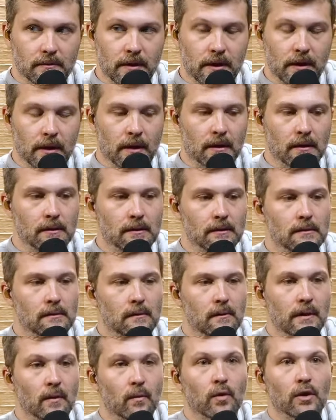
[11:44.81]
Yeah,
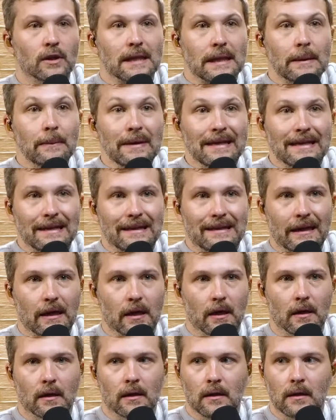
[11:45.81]
we're we're limited
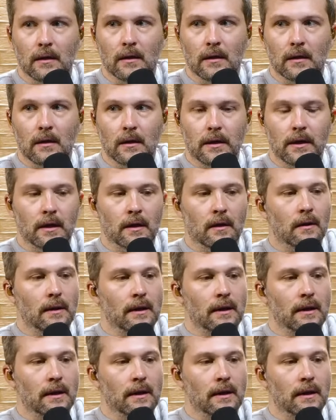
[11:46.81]
there, you know.